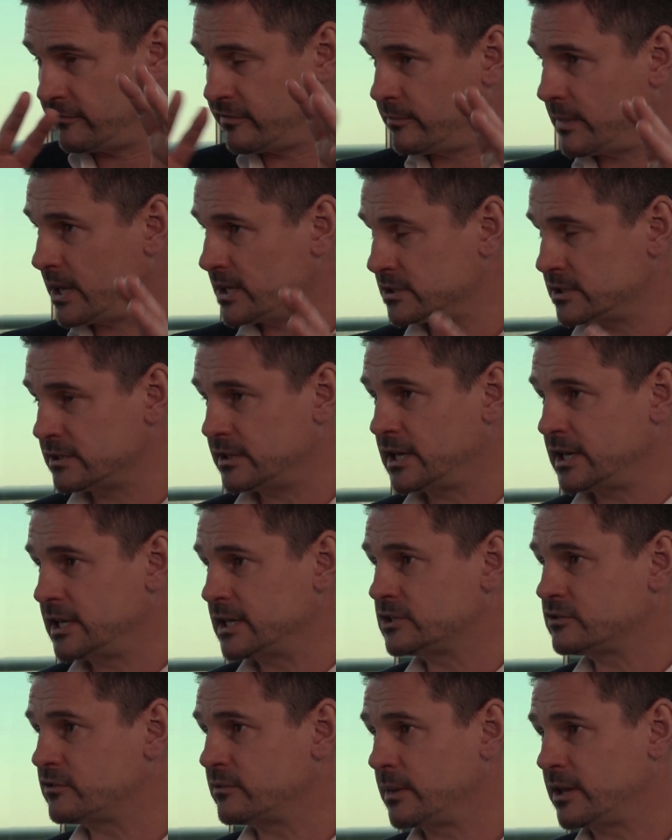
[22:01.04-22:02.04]
the information that
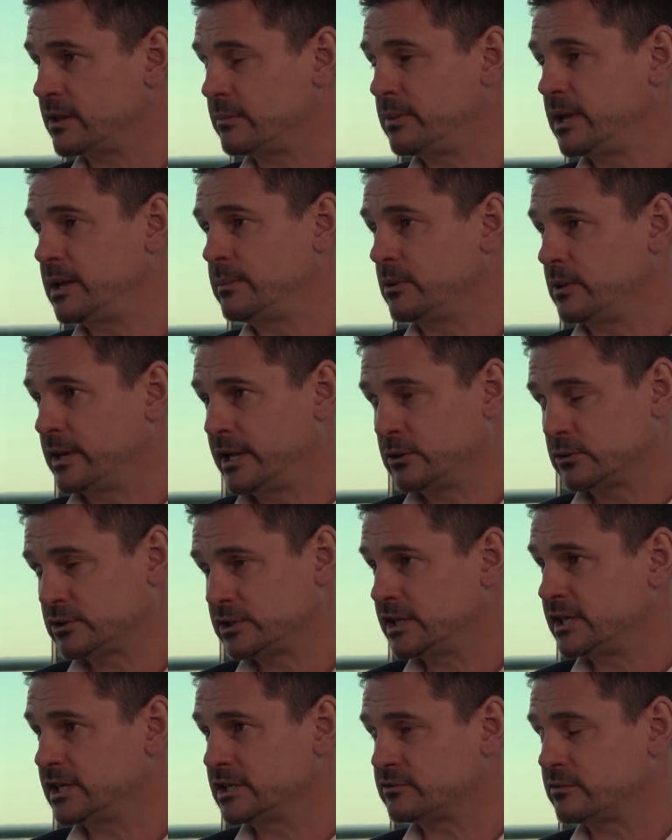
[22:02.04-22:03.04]
he gets from other people, he
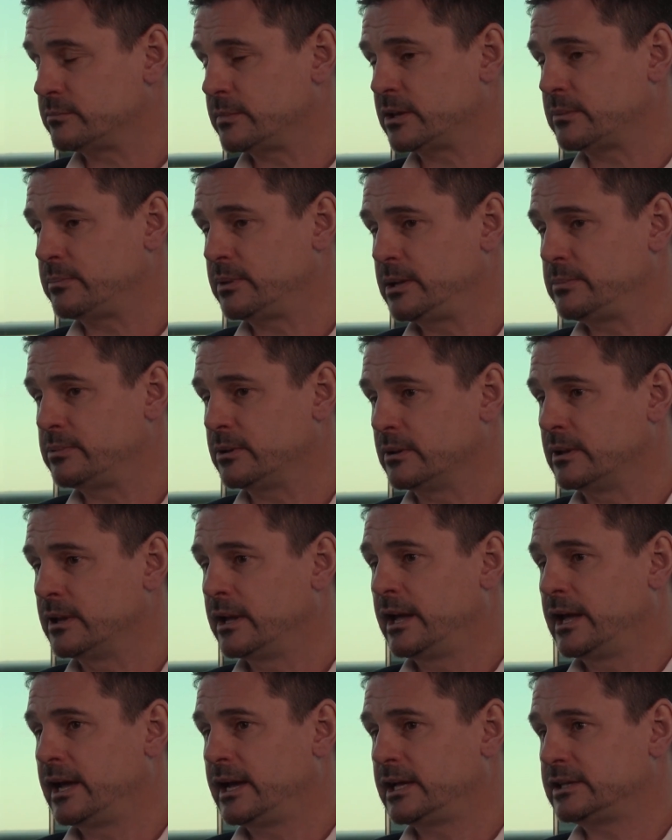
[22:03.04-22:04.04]
or she gets from other
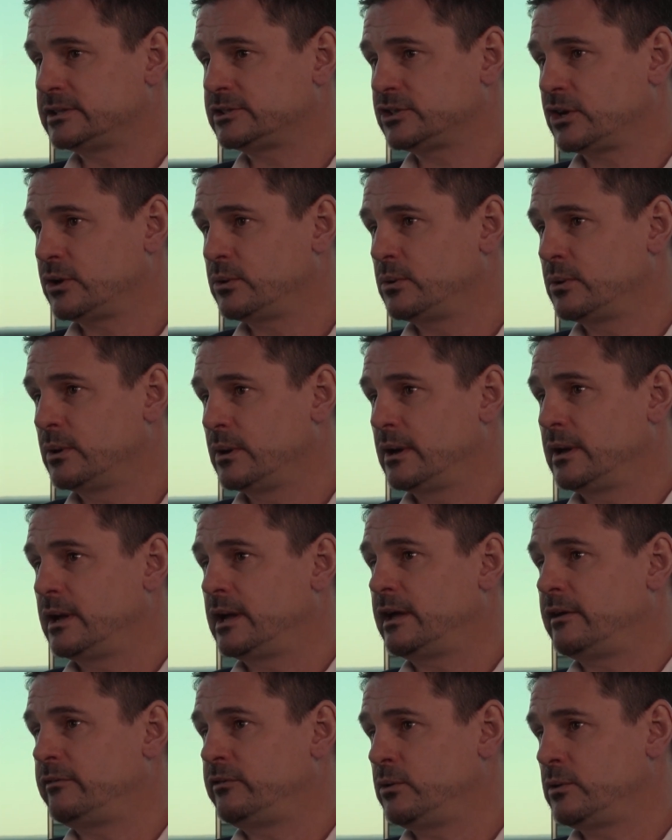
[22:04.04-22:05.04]
people. And so
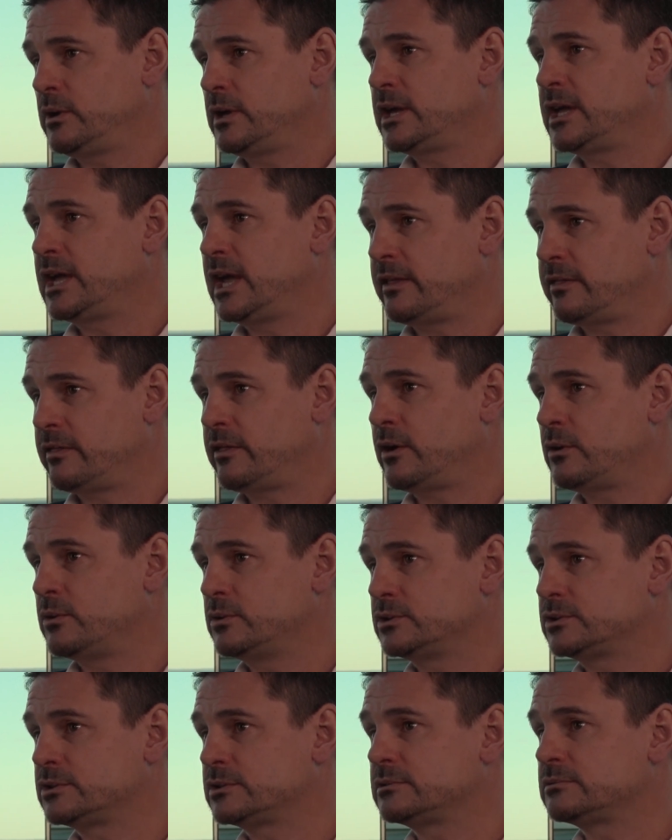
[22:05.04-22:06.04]
if you can get
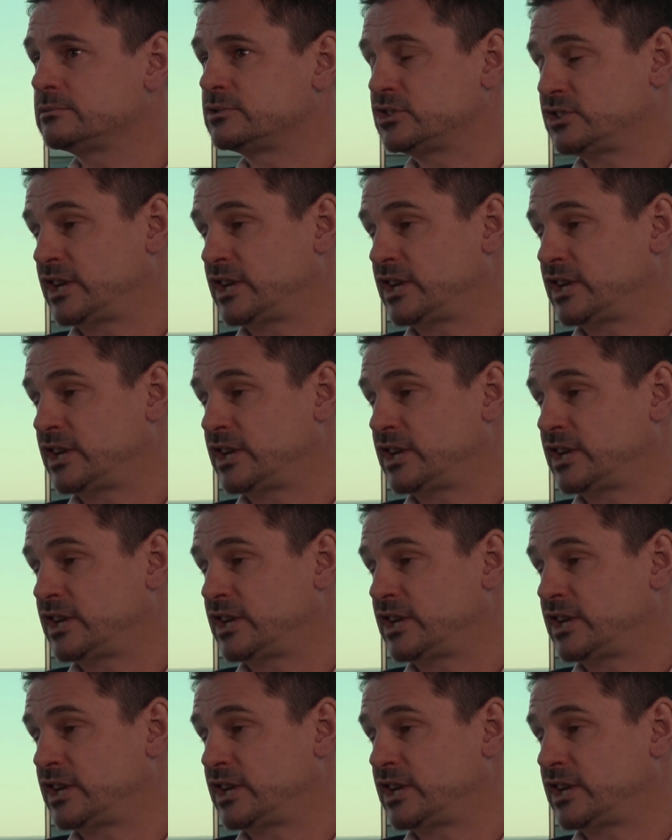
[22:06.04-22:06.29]
those